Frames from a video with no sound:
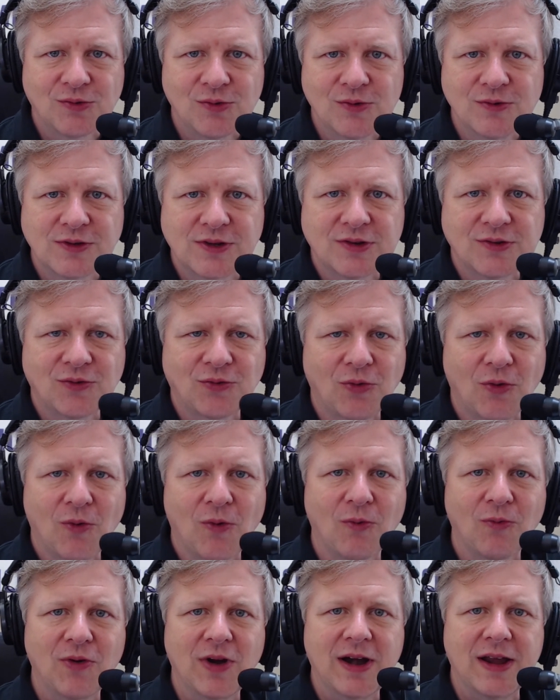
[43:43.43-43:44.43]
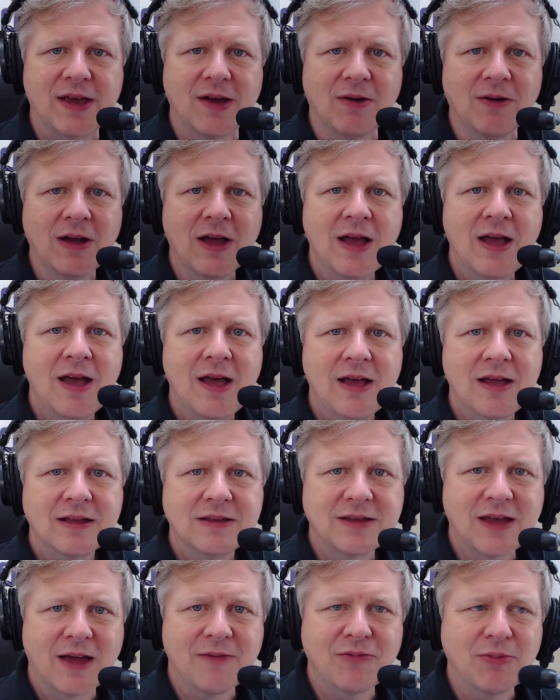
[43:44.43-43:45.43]
Cruise Control Radio.
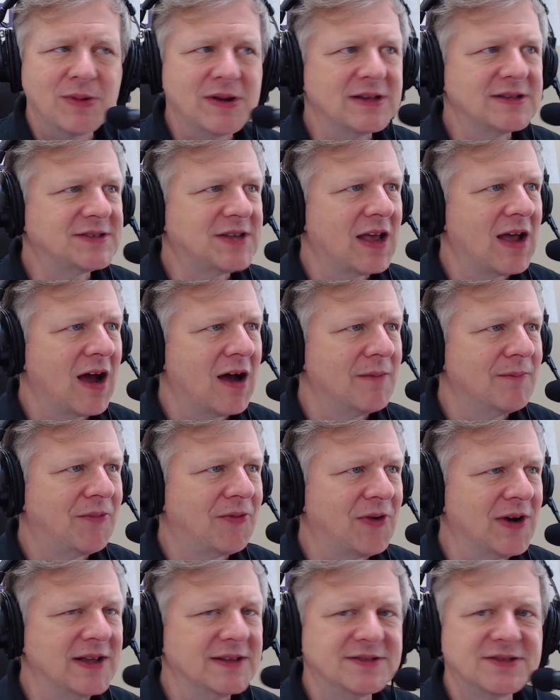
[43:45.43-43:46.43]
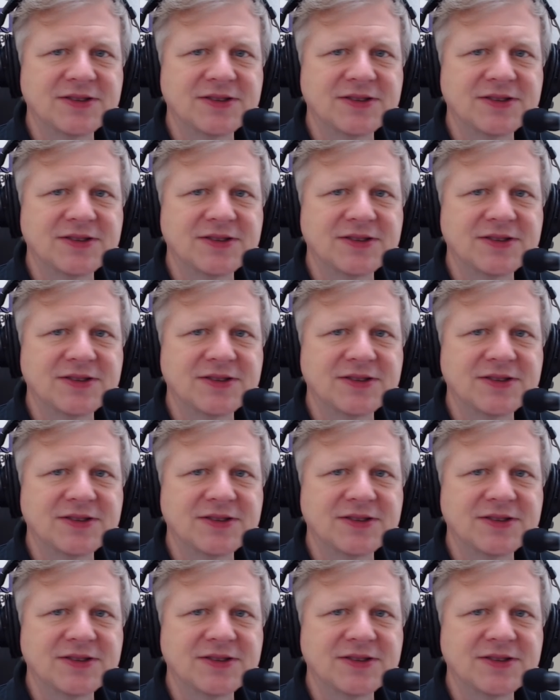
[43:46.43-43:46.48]
Time for me to say I'm Fred